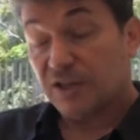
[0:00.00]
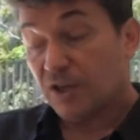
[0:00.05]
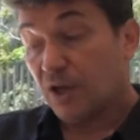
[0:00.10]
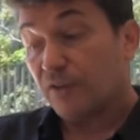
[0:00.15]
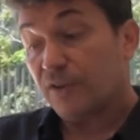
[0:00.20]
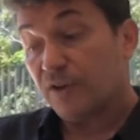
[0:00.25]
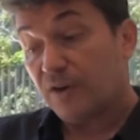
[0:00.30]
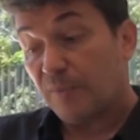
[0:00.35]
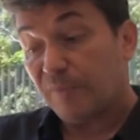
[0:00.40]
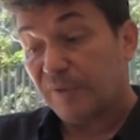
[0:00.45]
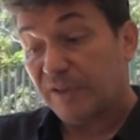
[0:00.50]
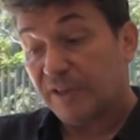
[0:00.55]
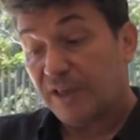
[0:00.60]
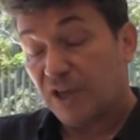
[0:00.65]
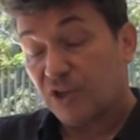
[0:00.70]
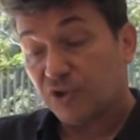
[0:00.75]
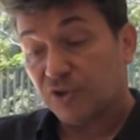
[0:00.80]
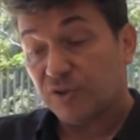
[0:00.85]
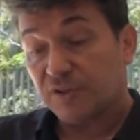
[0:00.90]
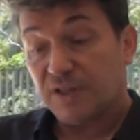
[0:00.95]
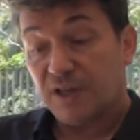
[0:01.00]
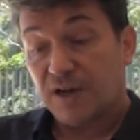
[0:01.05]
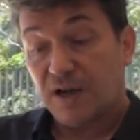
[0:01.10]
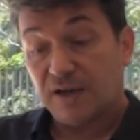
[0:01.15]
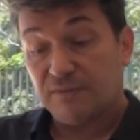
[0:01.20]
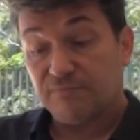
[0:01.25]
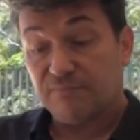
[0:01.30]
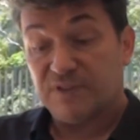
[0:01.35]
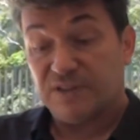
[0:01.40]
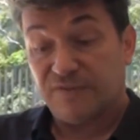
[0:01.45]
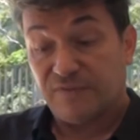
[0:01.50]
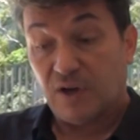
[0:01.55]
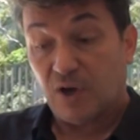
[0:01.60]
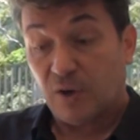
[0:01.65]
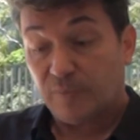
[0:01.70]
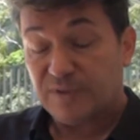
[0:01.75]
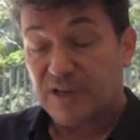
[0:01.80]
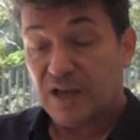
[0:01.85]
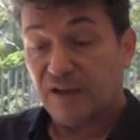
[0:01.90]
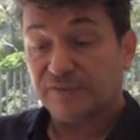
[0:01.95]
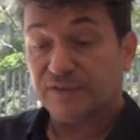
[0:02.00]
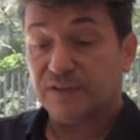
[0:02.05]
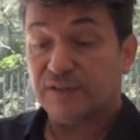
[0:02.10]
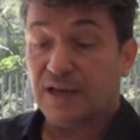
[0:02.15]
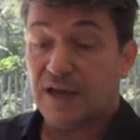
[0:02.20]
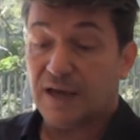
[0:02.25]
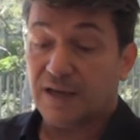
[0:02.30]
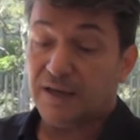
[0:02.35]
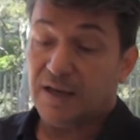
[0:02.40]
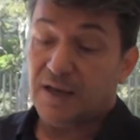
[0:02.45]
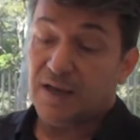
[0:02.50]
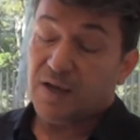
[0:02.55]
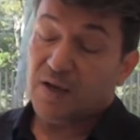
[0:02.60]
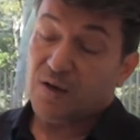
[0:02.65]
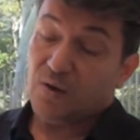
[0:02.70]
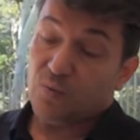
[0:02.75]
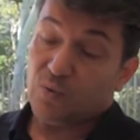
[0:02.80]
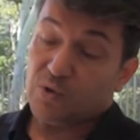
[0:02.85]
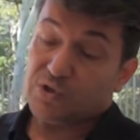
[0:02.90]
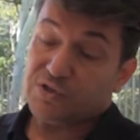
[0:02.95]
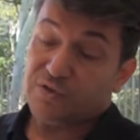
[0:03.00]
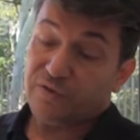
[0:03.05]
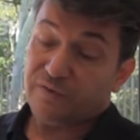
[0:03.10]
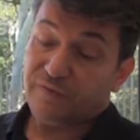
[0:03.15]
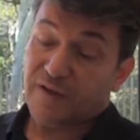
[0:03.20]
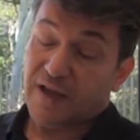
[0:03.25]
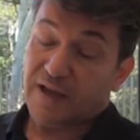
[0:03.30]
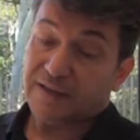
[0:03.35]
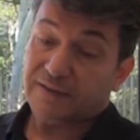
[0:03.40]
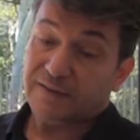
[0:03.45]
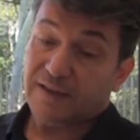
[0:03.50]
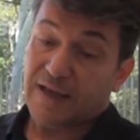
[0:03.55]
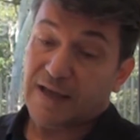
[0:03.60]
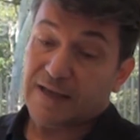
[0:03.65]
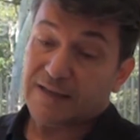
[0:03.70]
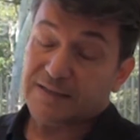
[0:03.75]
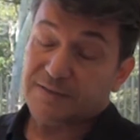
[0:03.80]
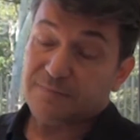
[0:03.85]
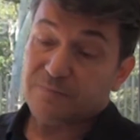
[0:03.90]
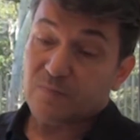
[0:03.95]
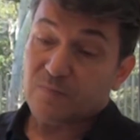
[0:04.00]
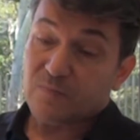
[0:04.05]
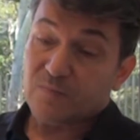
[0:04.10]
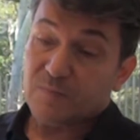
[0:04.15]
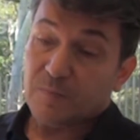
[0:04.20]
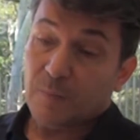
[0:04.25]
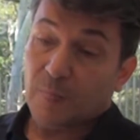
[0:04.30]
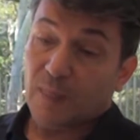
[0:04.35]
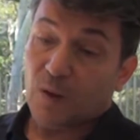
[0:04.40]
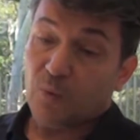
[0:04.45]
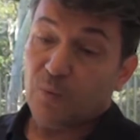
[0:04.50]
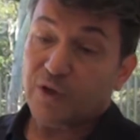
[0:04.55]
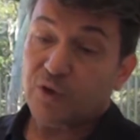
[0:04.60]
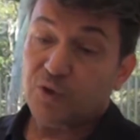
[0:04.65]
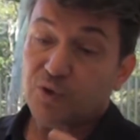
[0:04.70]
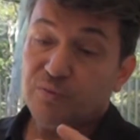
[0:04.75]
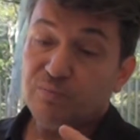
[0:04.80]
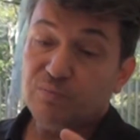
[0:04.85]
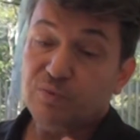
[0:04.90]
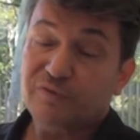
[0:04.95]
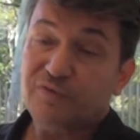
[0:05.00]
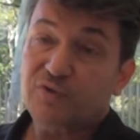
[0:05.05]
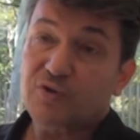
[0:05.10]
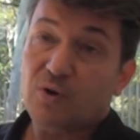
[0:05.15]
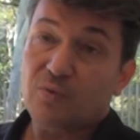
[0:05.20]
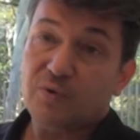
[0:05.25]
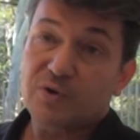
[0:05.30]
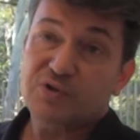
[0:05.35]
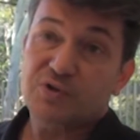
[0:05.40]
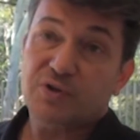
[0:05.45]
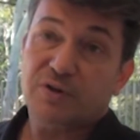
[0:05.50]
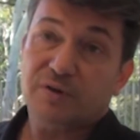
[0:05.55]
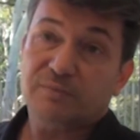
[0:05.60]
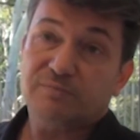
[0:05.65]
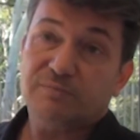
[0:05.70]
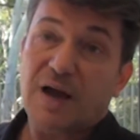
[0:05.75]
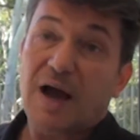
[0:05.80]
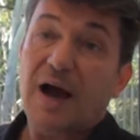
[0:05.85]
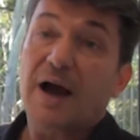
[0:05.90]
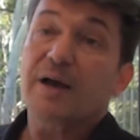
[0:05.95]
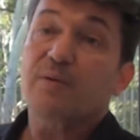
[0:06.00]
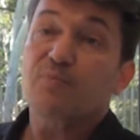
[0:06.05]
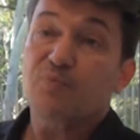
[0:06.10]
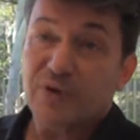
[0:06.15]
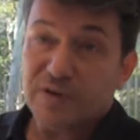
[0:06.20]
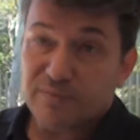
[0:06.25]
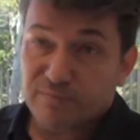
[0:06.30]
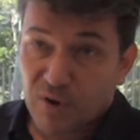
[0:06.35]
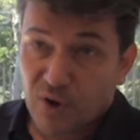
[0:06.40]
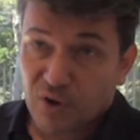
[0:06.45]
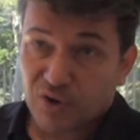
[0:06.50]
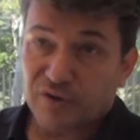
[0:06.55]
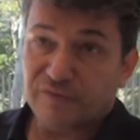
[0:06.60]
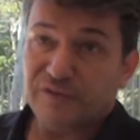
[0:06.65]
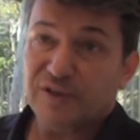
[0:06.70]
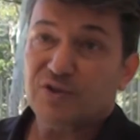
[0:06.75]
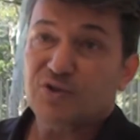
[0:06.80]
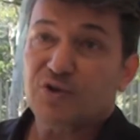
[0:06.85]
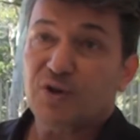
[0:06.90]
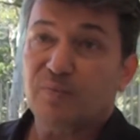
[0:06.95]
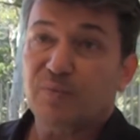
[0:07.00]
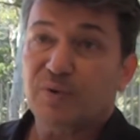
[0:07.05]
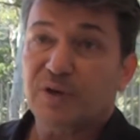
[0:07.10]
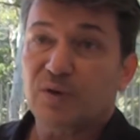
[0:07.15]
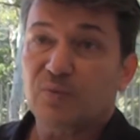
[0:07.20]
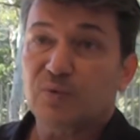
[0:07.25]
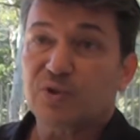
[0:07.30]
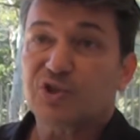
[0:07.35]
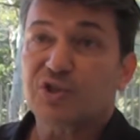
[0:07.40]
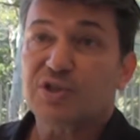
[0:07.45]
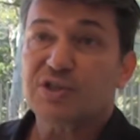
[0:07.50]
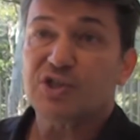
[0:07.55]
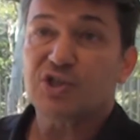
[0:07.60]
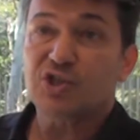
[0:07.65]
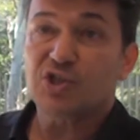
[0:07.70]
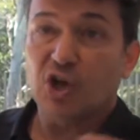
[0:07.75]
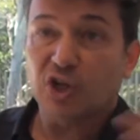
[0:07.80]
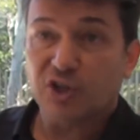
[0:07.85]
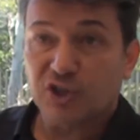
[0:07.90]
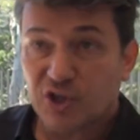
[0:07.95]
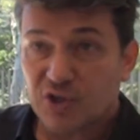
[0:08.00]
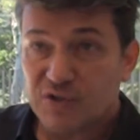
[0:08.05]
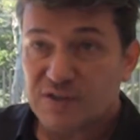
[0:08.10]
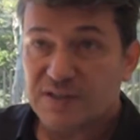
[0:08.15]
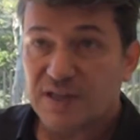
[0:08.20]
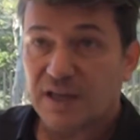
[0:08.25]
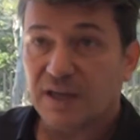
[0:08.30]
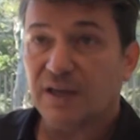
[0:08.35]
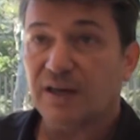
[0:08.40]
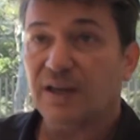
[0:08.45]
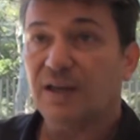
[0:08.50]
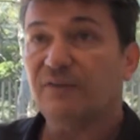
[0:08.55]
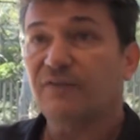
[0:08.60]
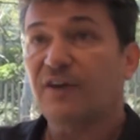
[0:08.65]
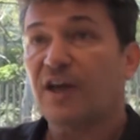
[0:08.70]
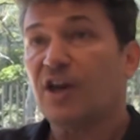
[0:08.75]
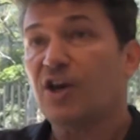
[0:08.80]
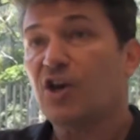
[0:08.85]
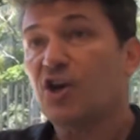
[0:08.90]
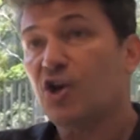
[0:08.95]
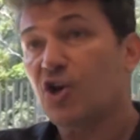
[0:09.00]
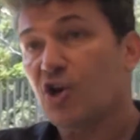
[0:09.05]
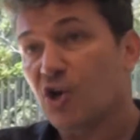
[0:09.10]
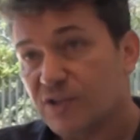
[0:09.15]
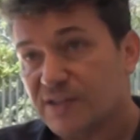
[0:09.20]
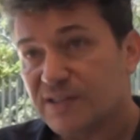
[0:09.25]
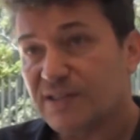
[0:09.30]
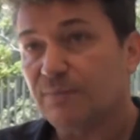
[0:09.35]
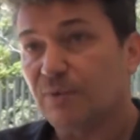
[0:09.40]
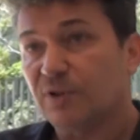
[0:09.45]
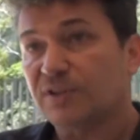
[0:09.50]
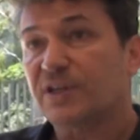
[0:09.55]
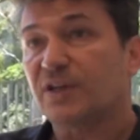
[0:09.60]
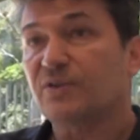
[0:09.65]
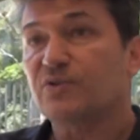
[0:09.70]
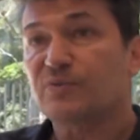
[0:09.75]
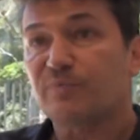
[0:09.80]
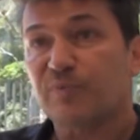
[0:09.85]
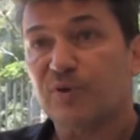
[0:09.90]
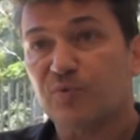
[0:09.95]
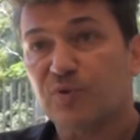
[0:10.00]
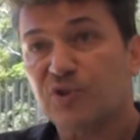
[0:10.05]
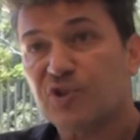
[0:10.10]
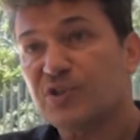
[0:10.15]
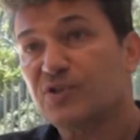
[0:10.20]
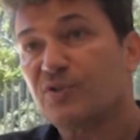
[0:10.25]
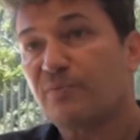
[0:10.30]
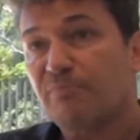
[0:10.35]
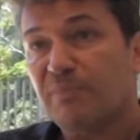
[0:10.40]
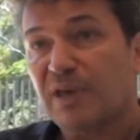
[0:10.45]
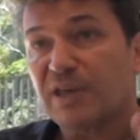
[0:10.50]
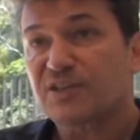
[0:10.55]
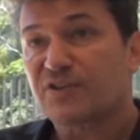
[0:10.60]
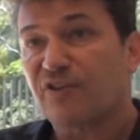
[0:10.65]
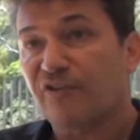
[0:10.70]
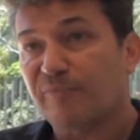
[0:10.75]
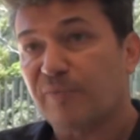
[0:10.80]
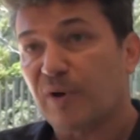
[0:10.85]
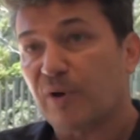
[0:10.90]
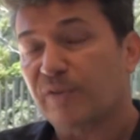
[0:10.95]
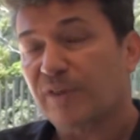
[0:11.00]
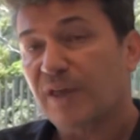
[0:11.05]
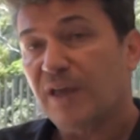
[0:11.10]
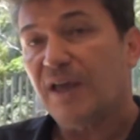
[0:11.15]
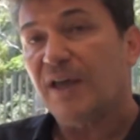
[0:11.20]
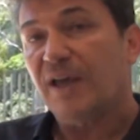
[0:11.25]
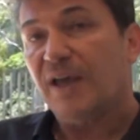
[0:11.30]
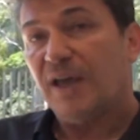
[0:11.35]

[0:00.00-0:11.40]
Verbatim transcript: And the other application that I developed after that was the fact that we could move towards a hybrid mode of interpreting, which is not consecutive and not simultaneous, but which is a mix of both.